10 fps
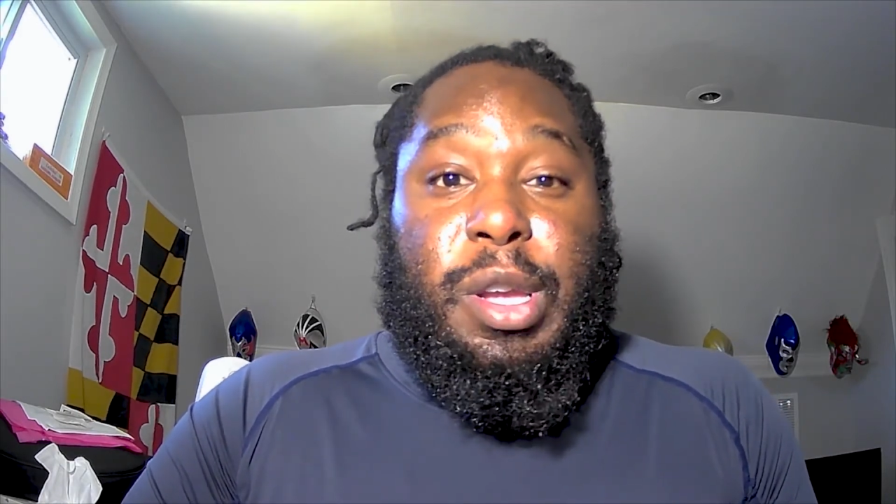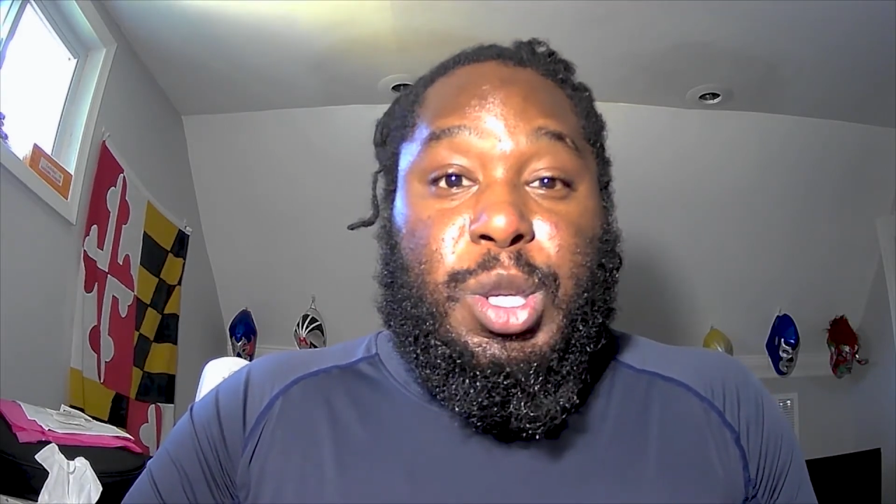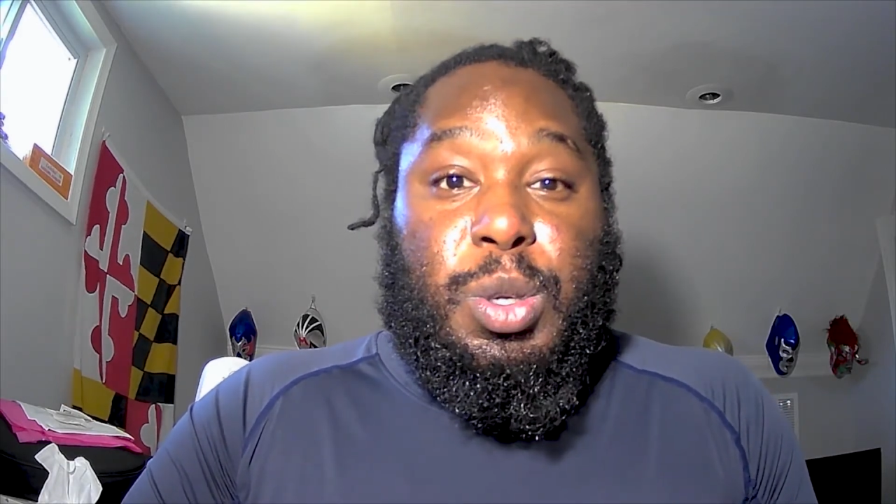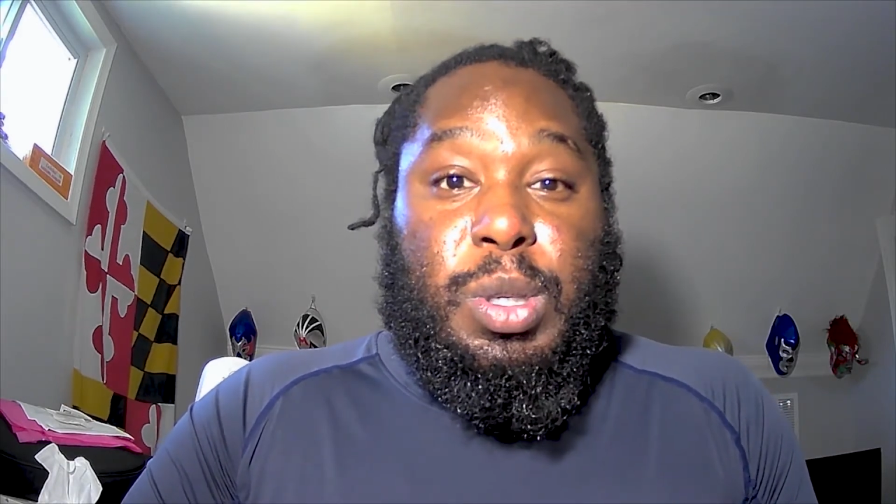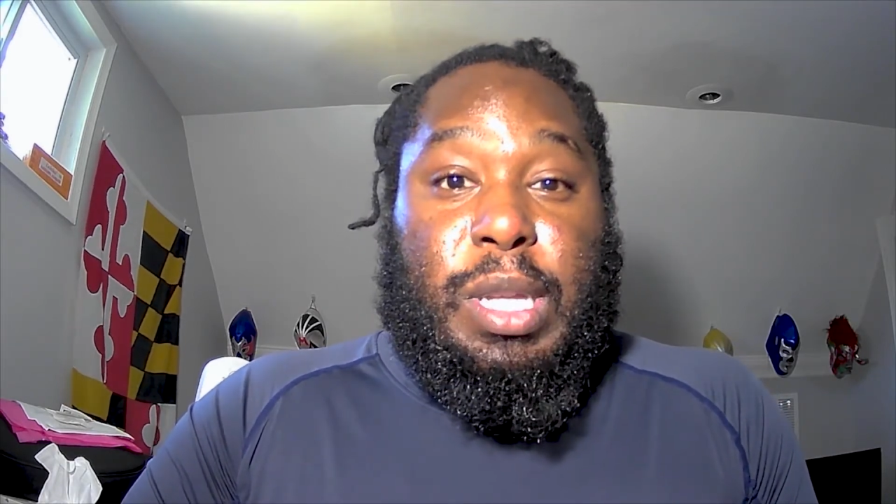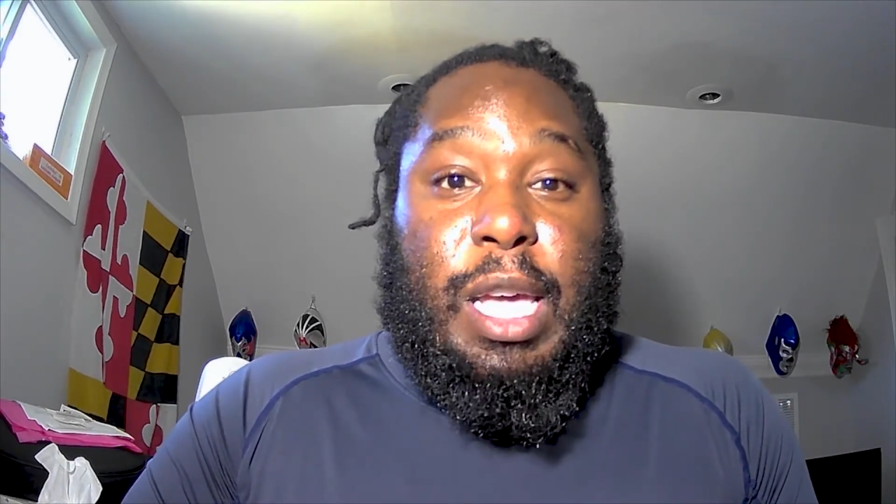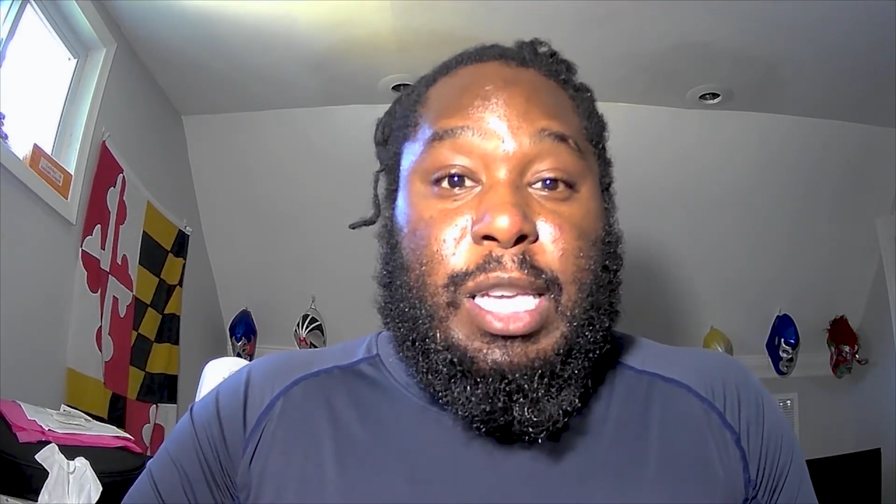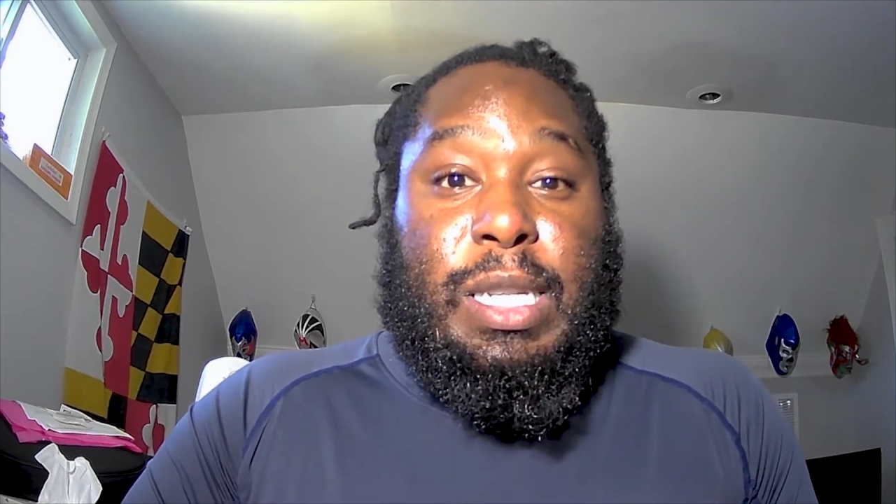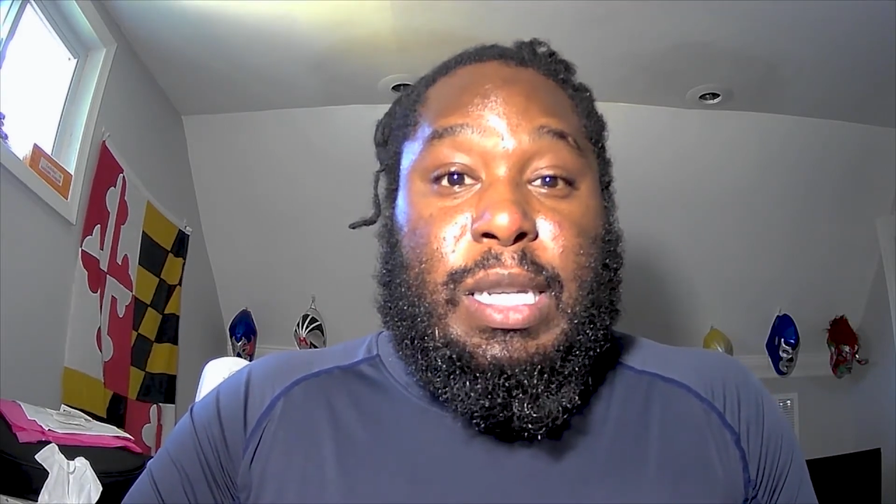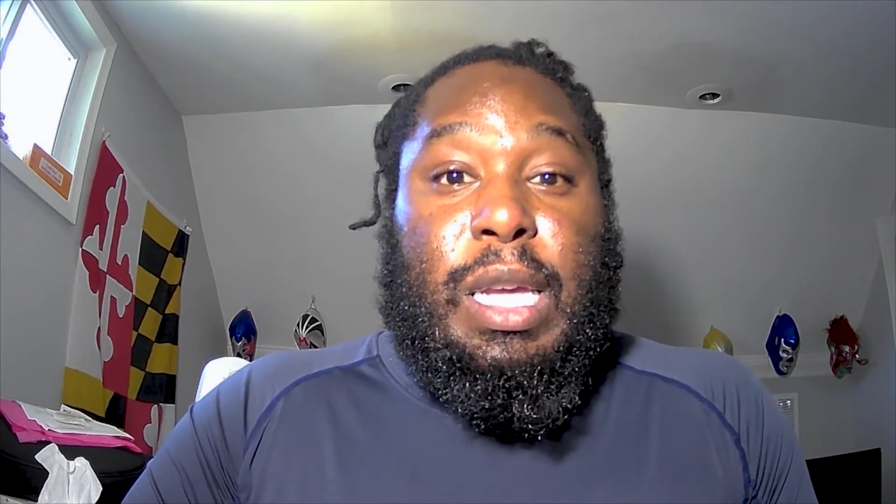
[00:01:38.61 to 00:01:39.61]
issues they
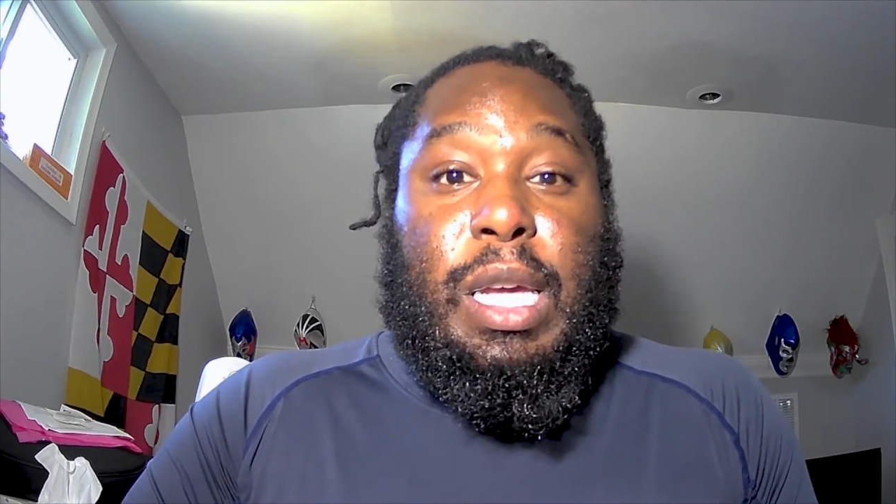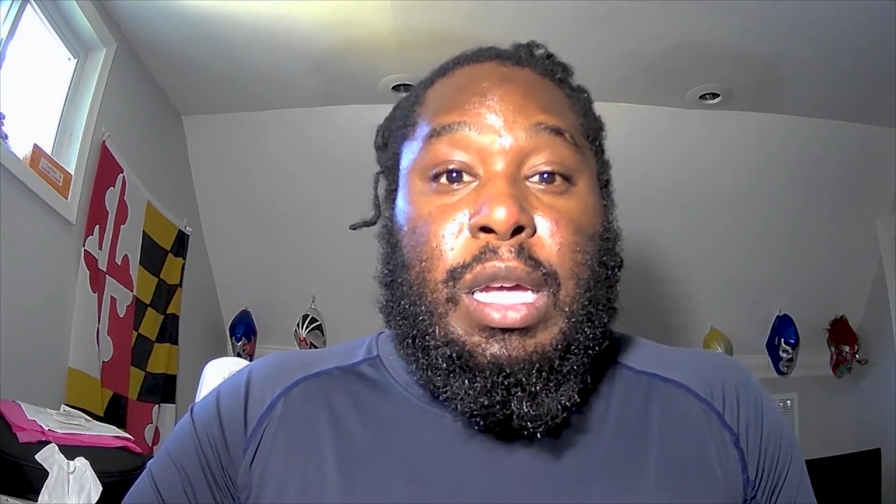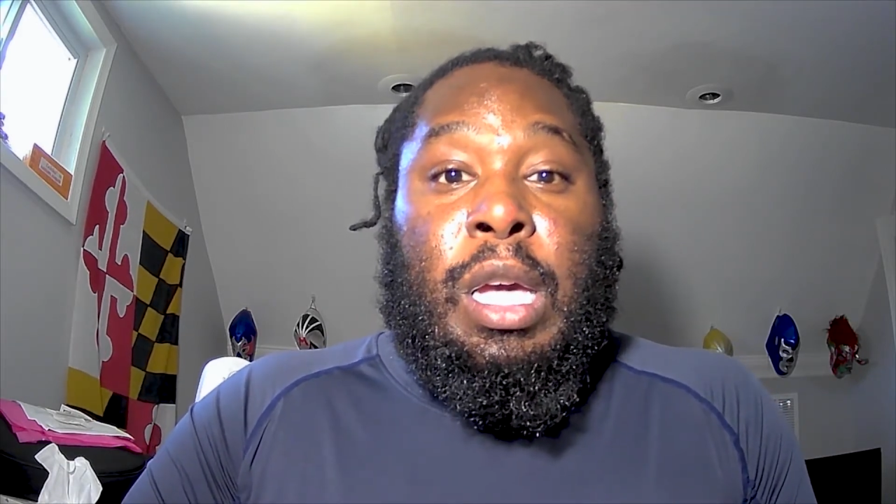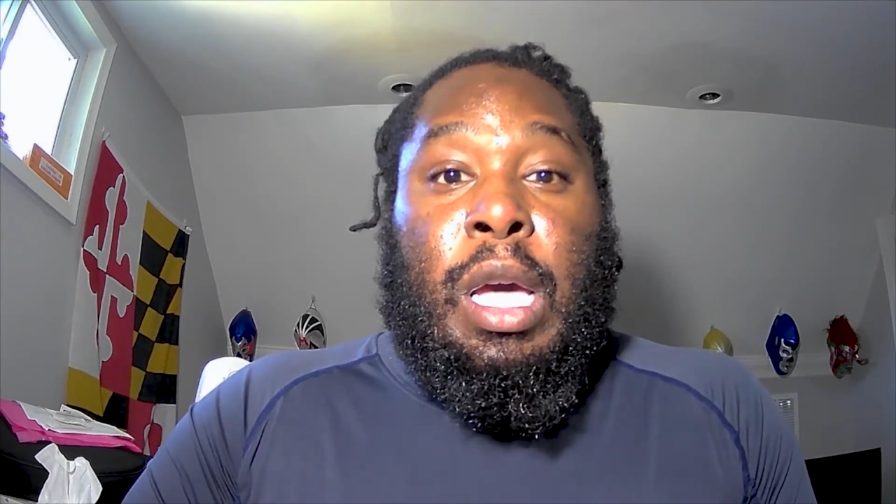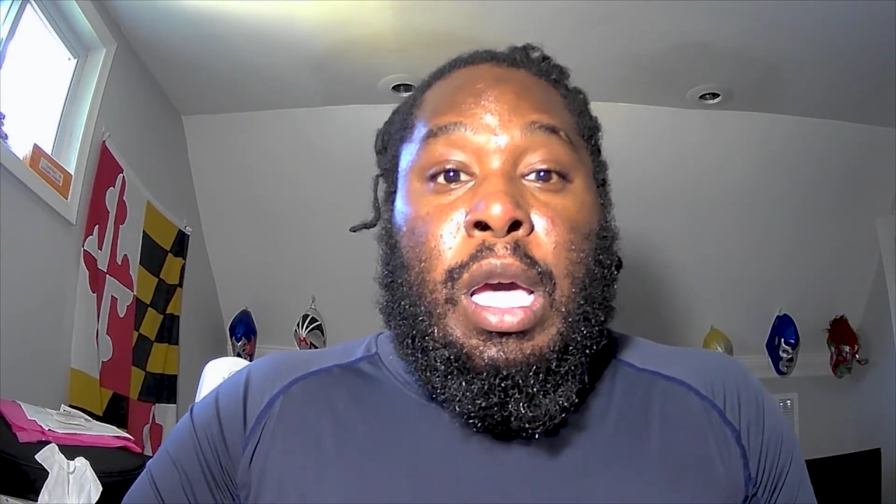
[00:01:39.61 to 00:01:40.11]
see,